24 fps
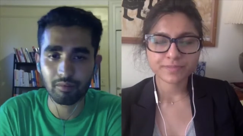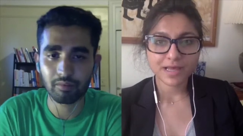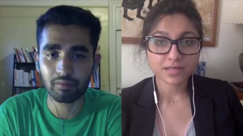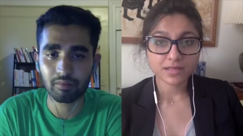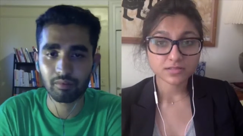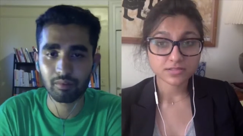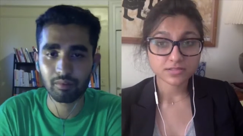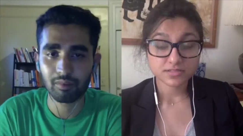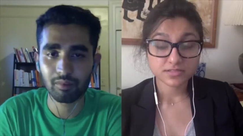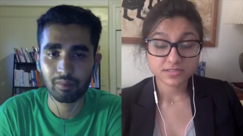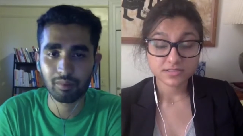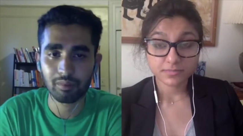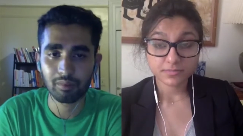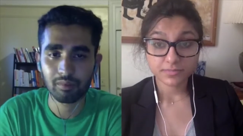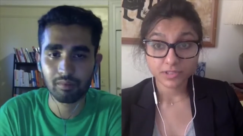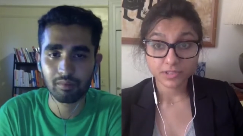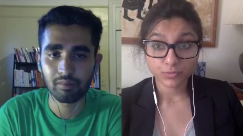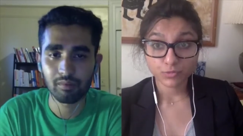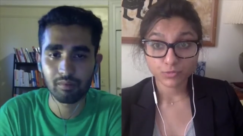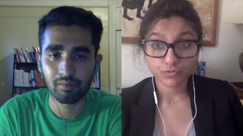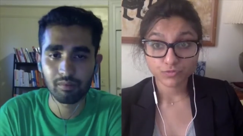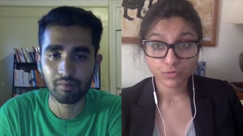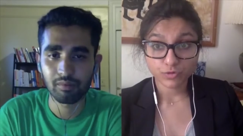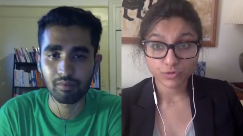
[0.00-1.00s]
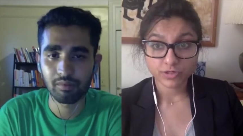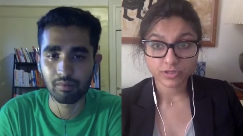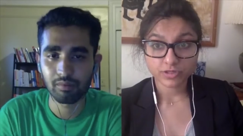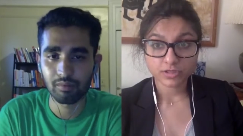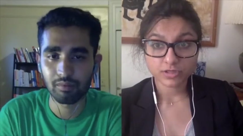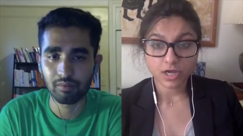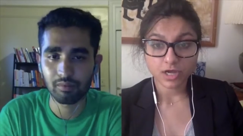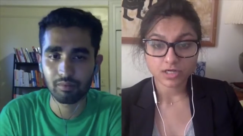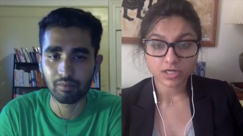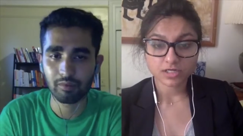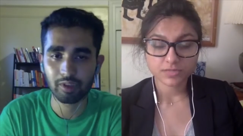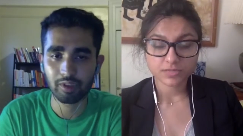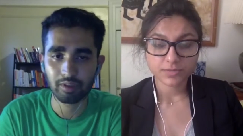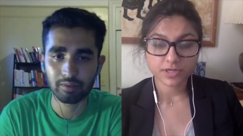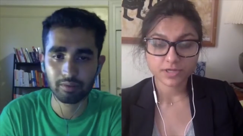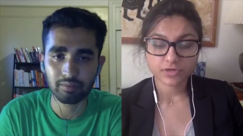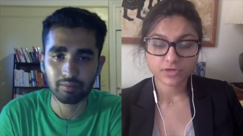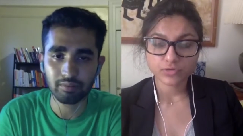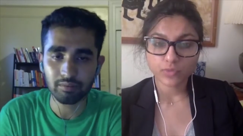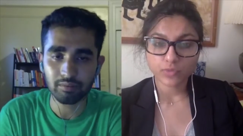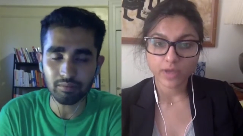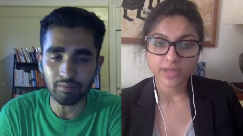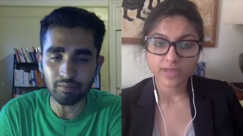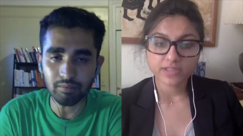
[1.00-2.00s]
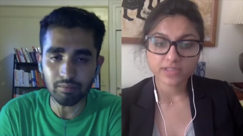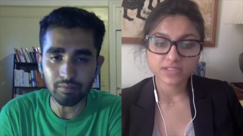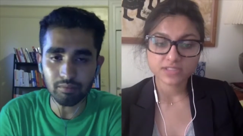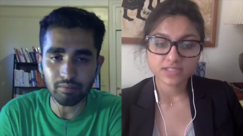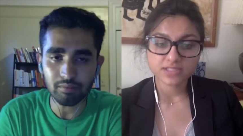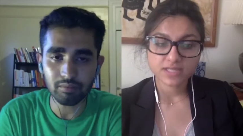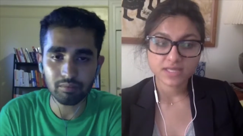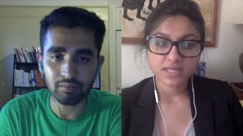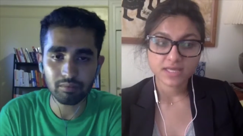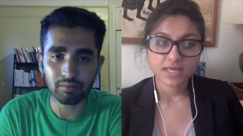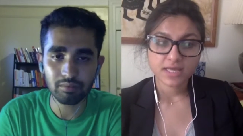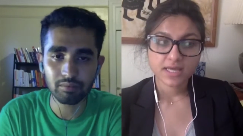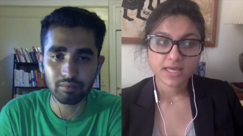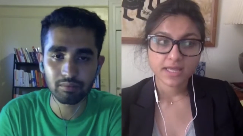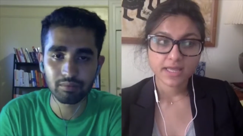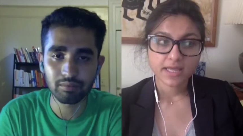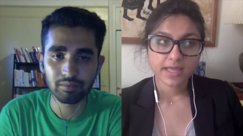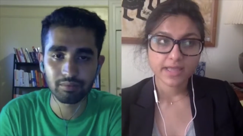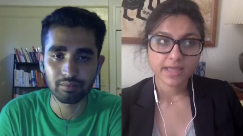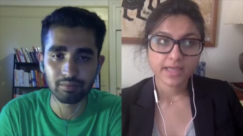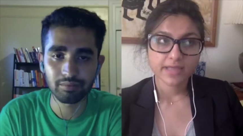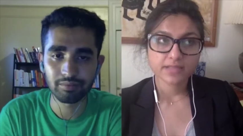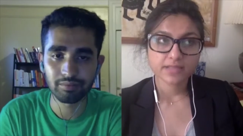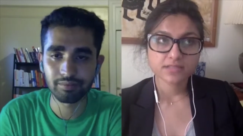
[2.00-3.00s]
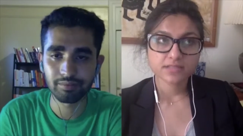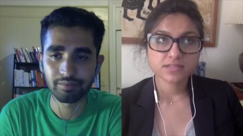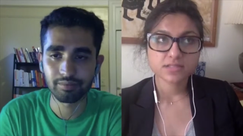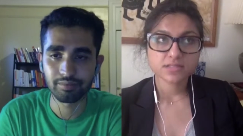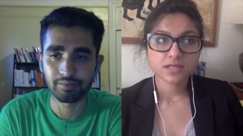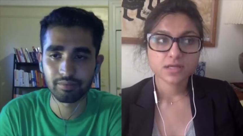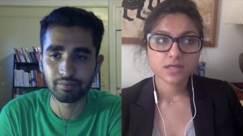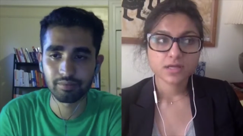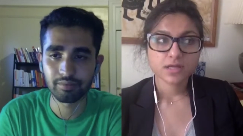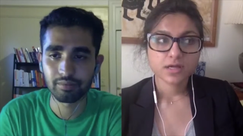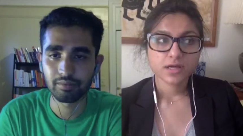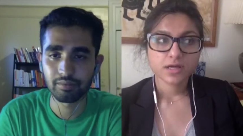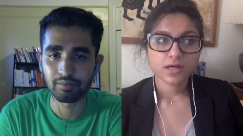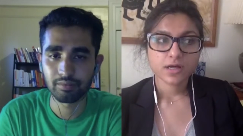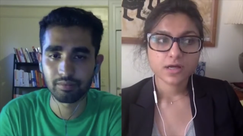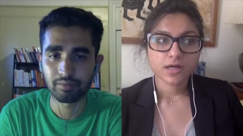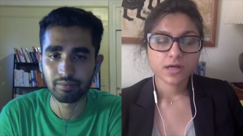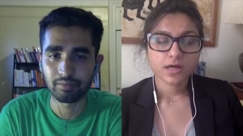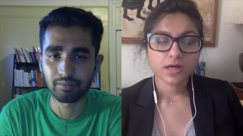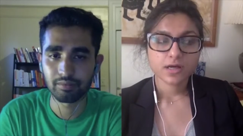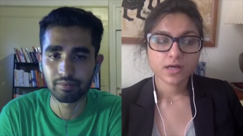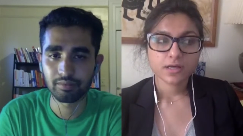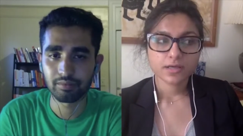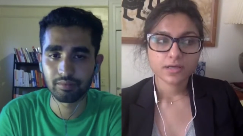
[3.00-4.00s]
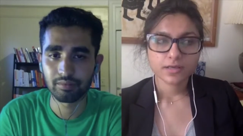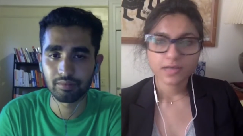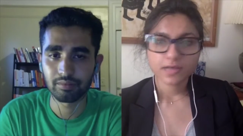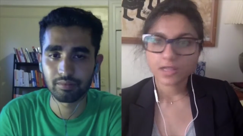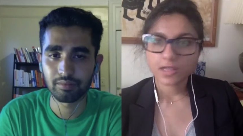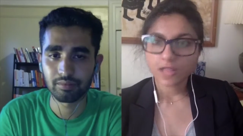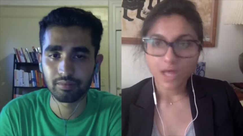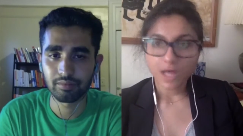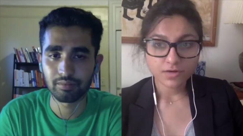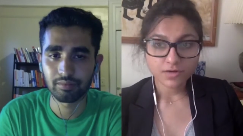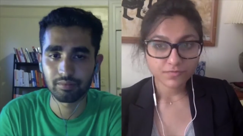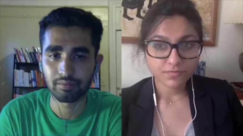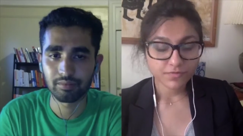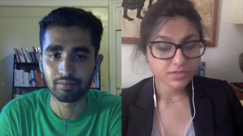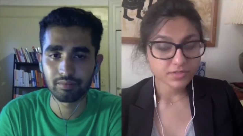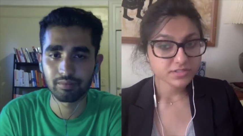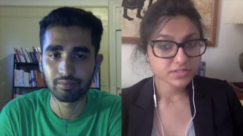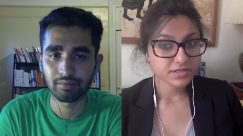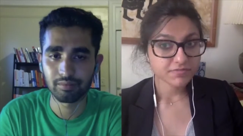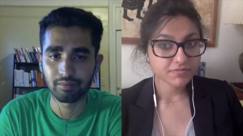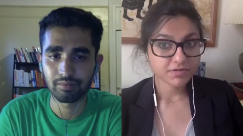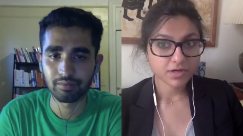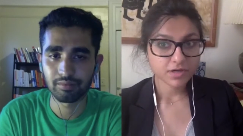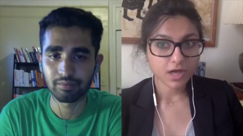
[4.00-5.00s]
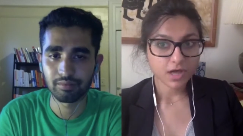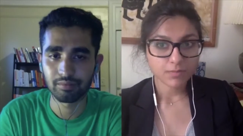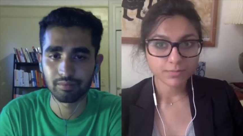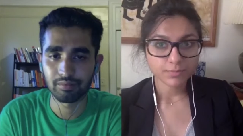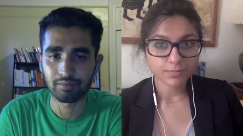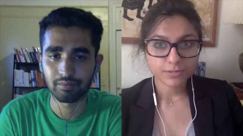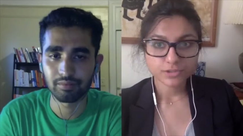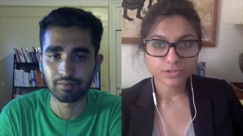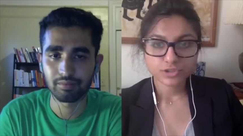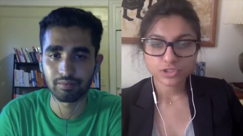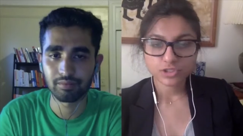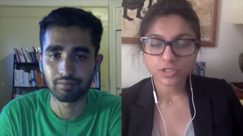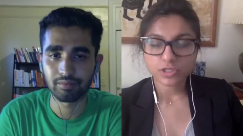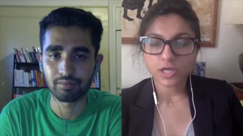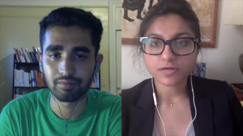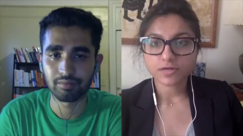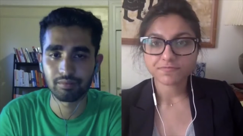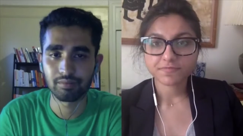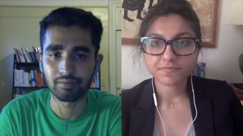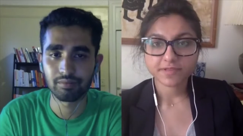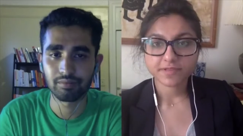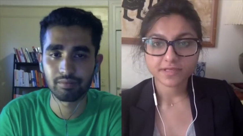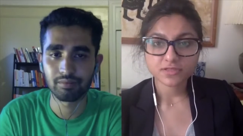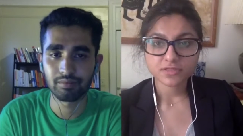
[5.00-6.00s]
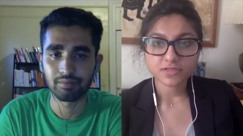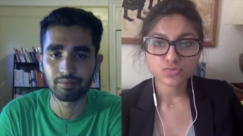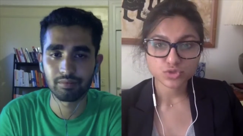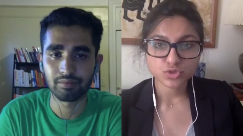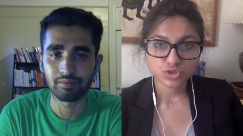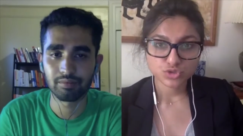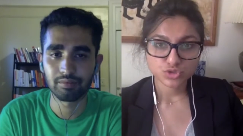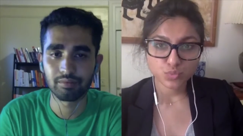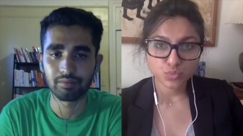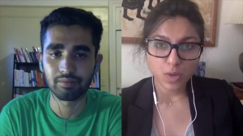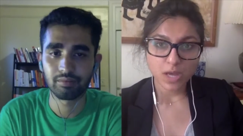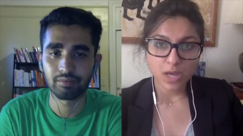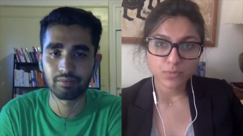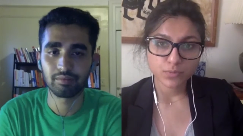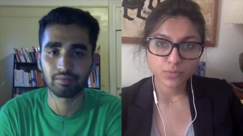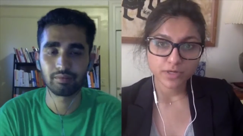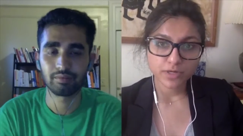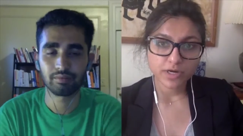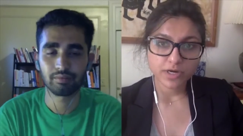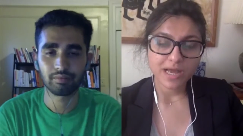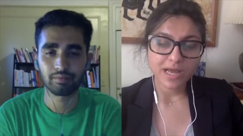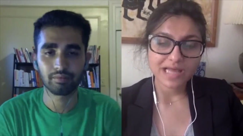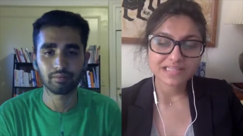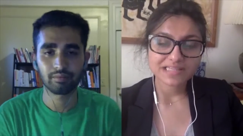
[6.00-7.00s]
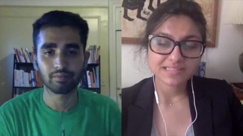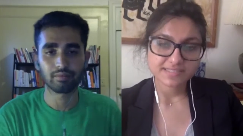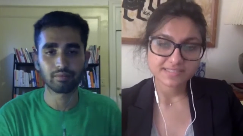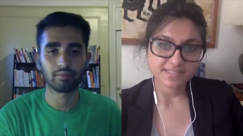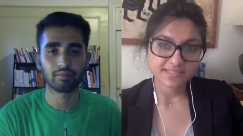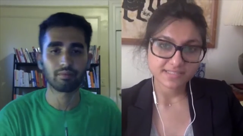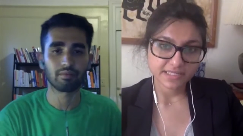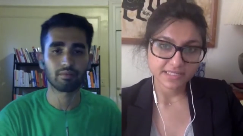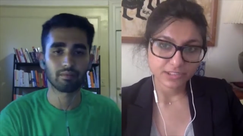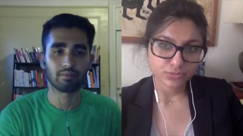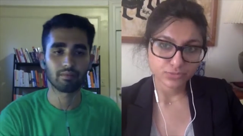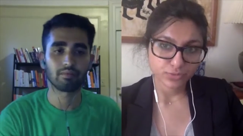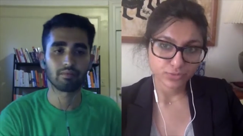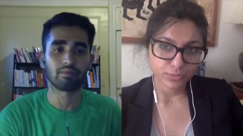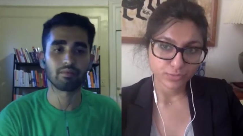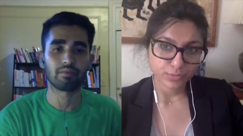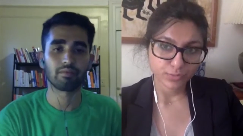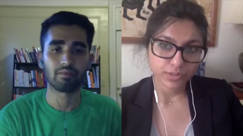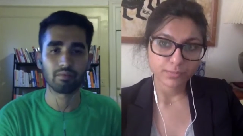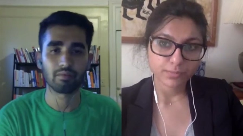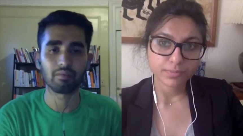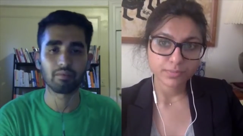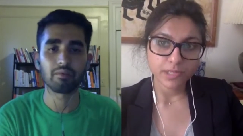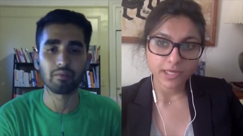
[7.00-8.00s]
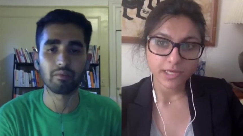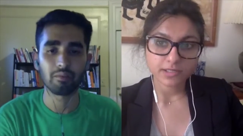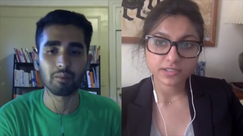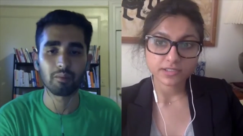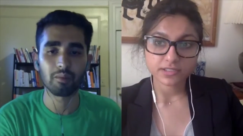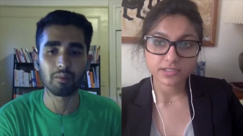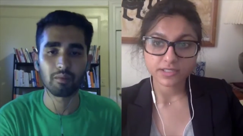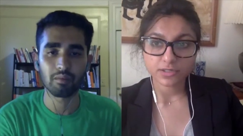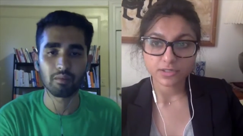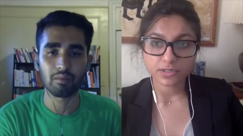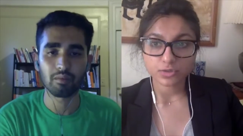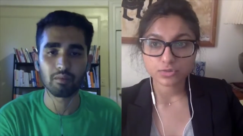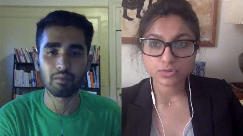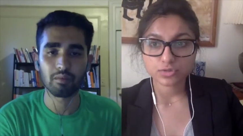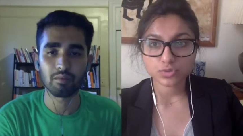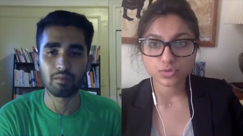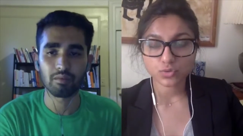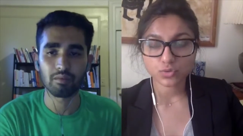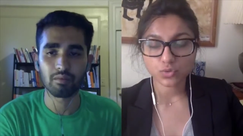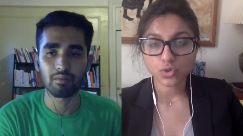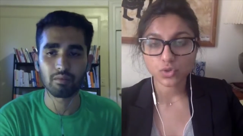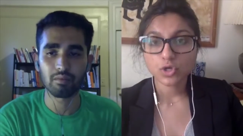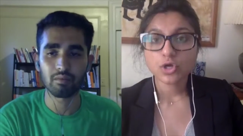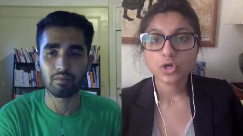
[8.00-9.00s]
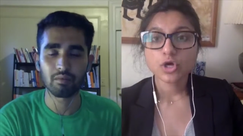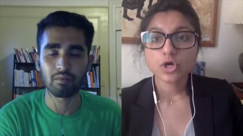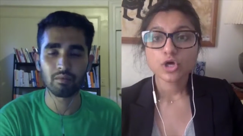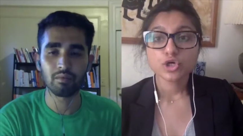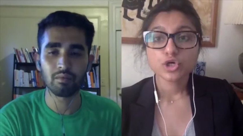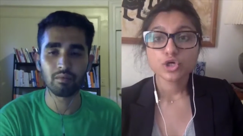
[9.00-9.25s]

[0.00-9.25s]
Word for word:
Speaker 1: balance is something we've already talked about twice is a lot of us have accomplished a lot of things, which is why we are at this stage where we're applying to dental school. Mm-hmm.